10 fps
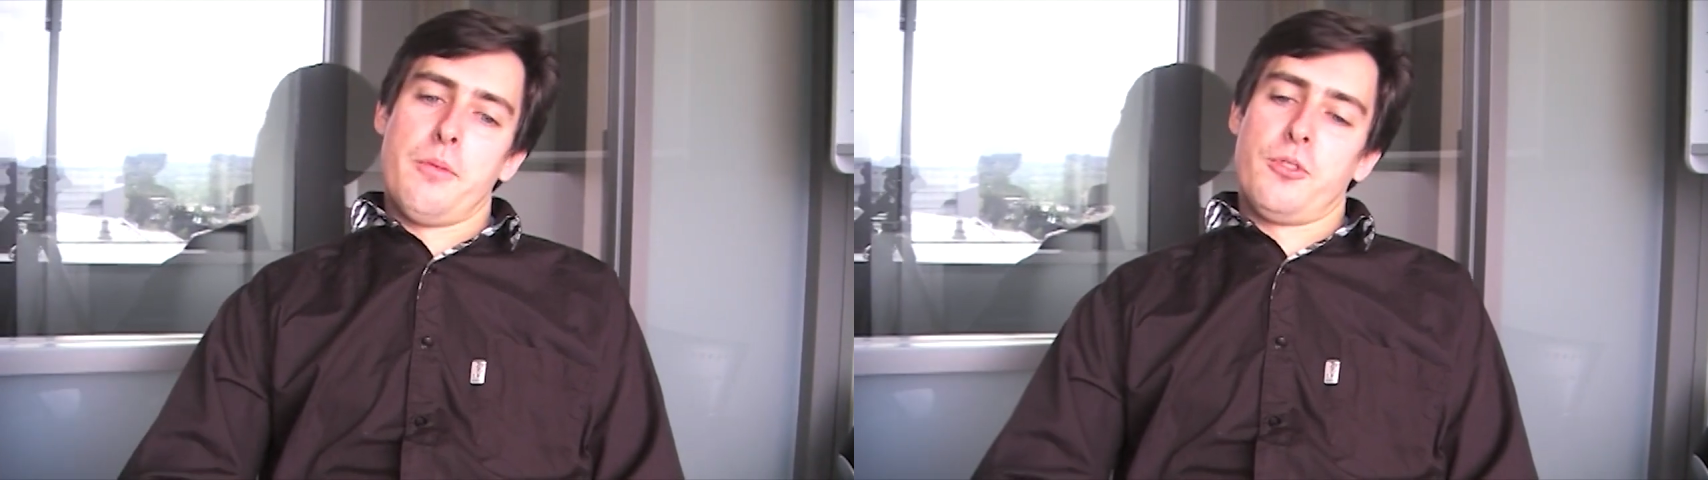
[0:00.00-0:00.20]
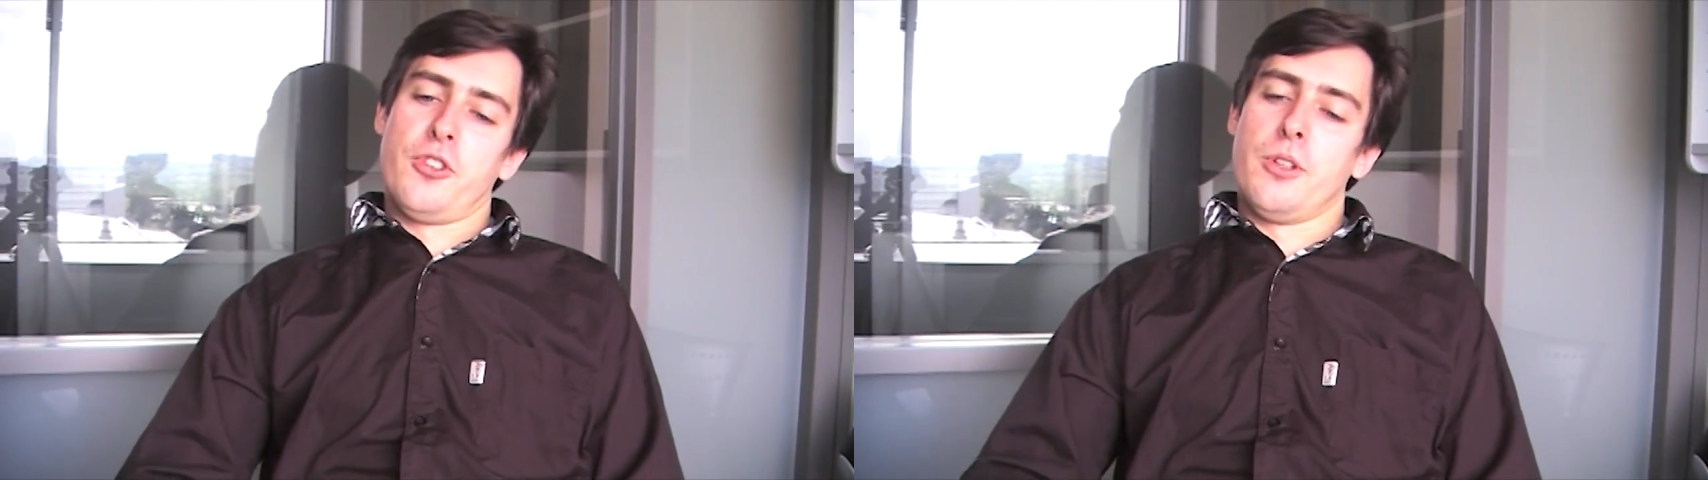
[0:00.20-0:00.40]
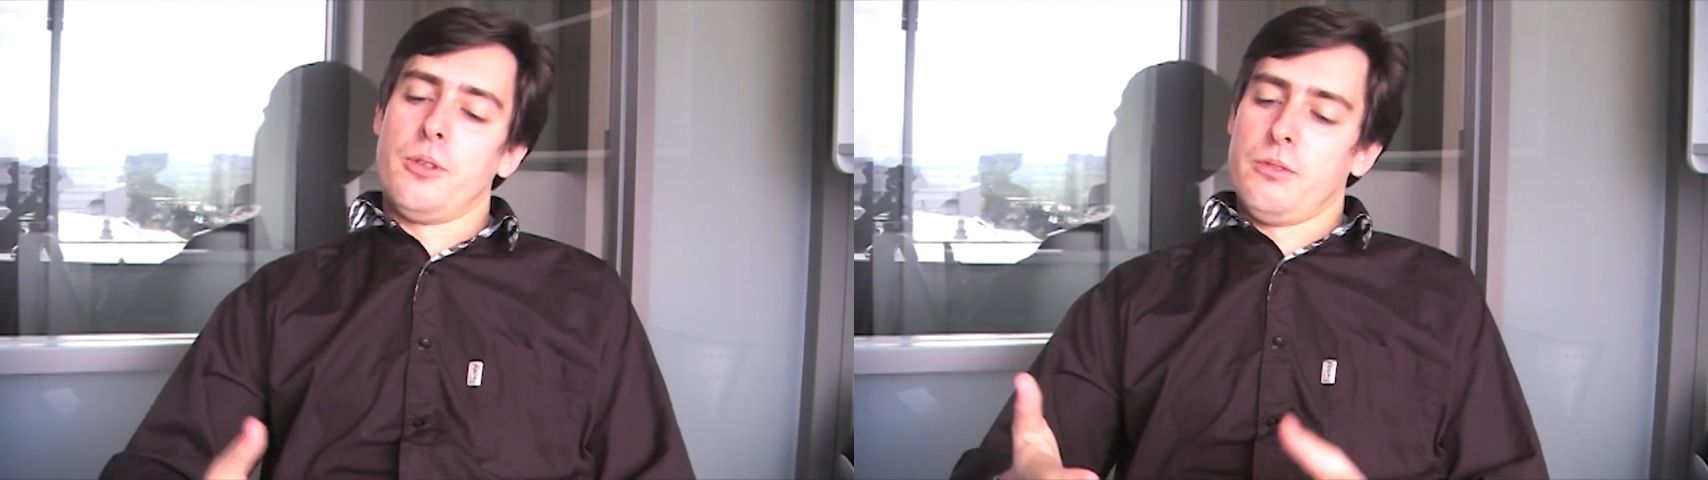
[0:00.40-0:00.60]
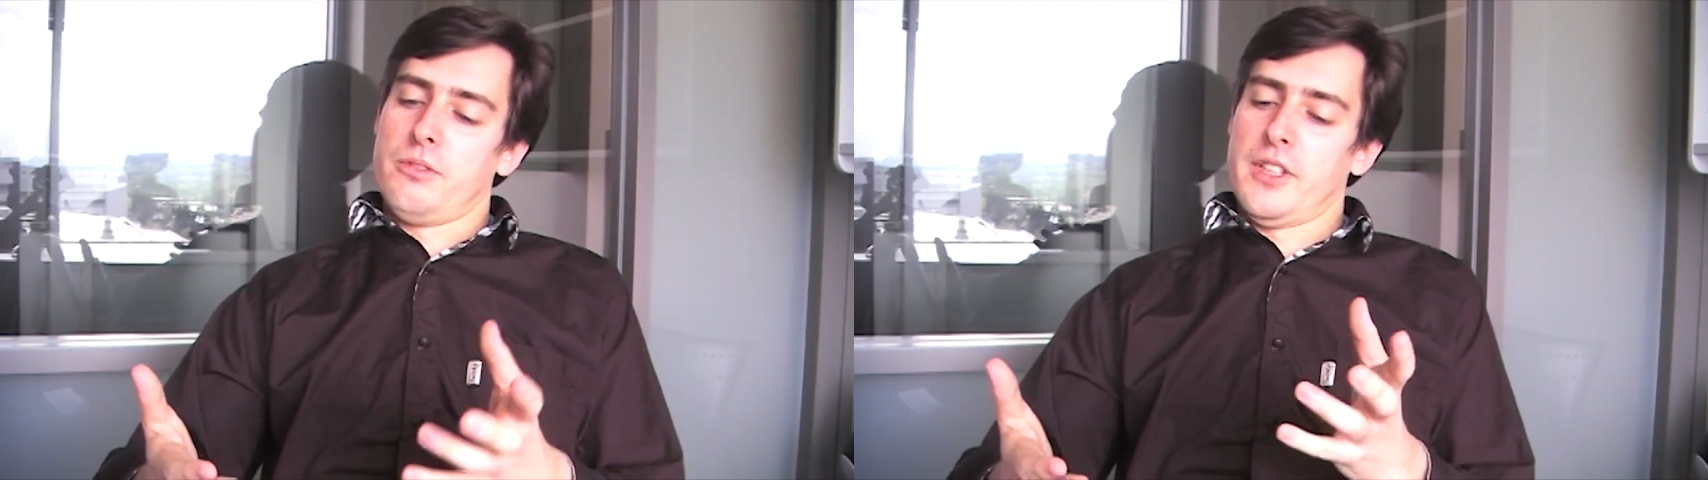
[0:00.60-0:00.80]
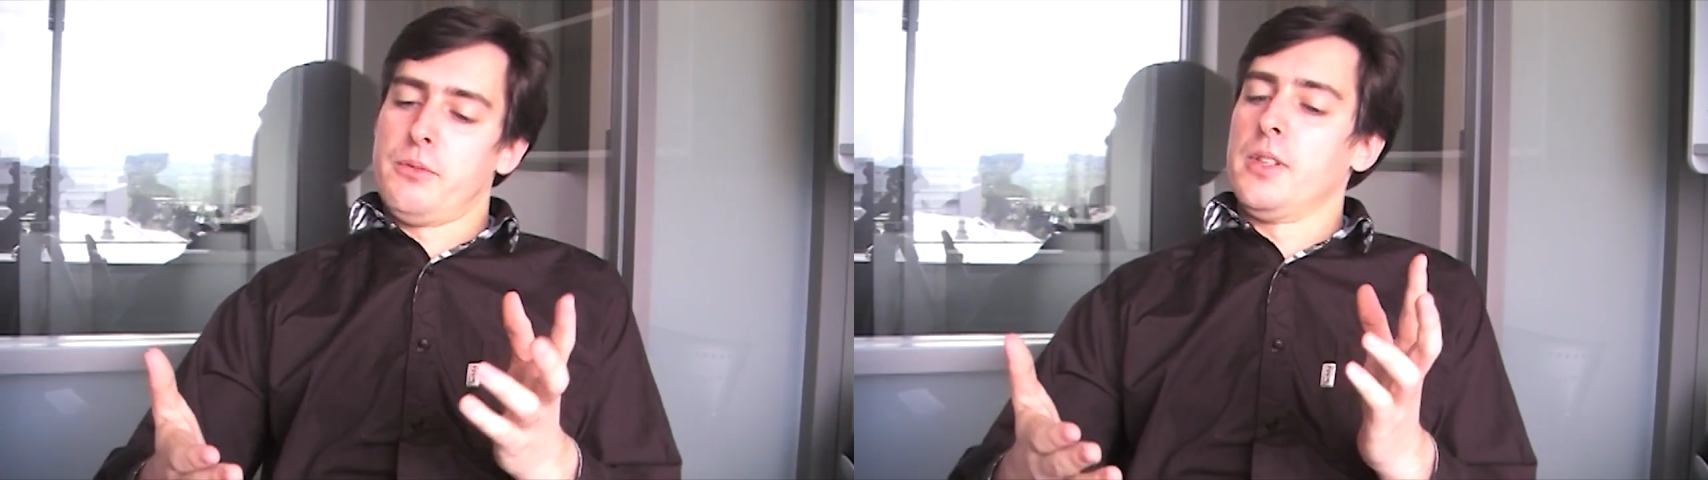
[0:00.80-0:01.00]

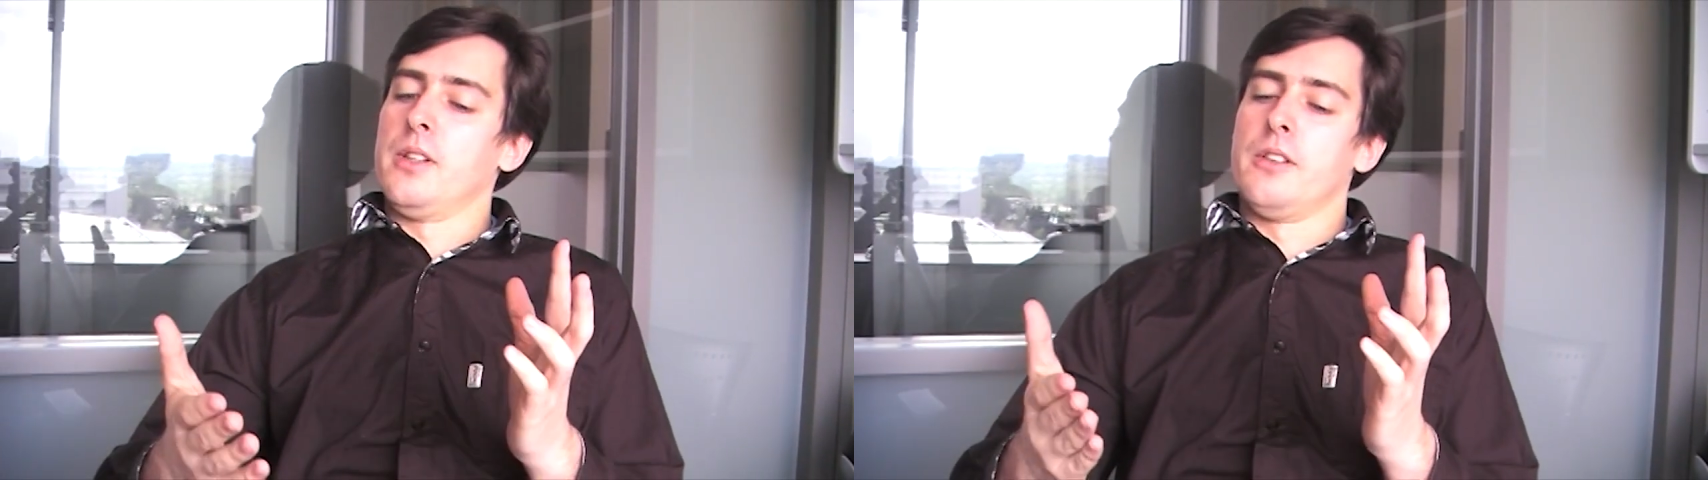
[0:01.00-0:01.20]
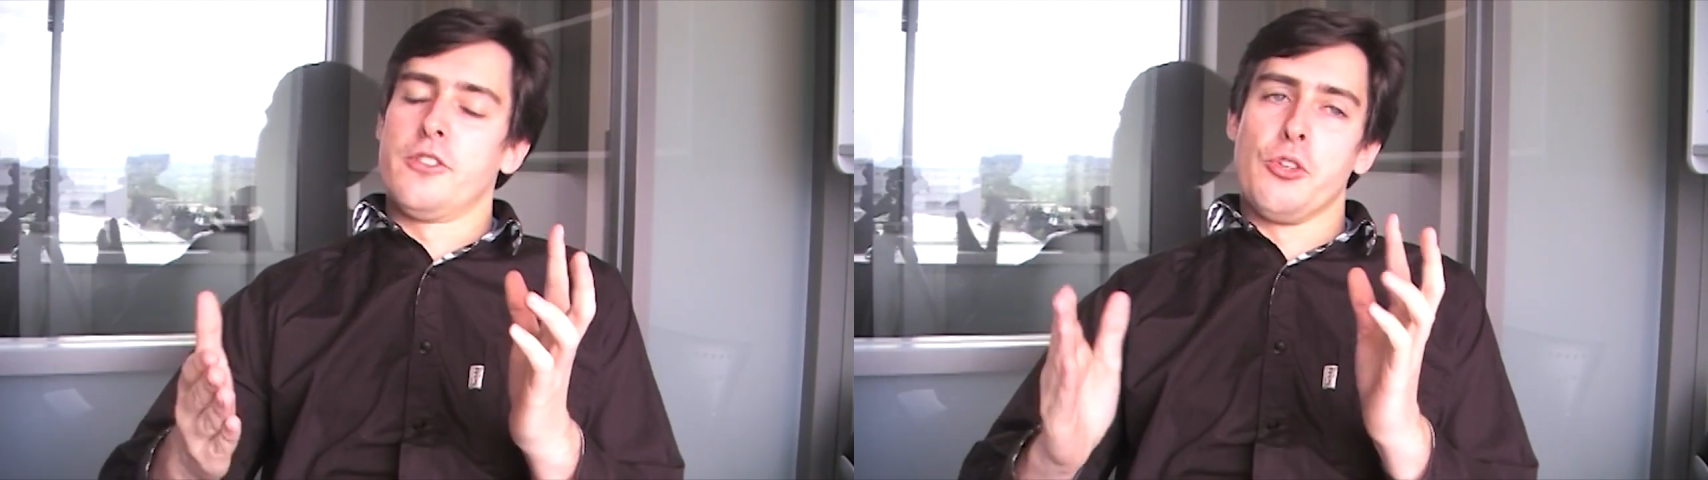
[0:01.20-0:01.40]
So it will